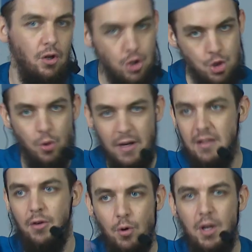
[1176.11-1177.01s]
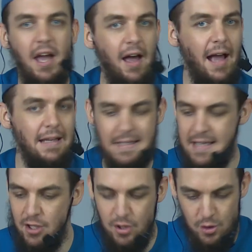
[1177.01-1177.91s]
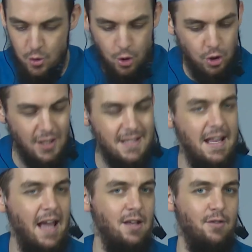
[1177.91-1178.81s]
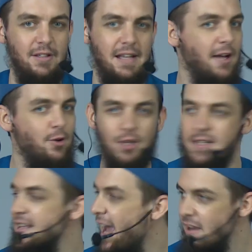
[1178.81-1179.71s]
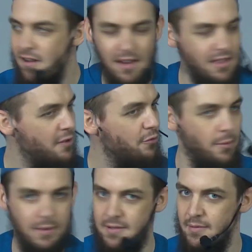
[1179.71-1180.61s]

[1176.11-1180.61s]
during the ruqya, and he said, you could not see any of it. I couldn't see anything from it.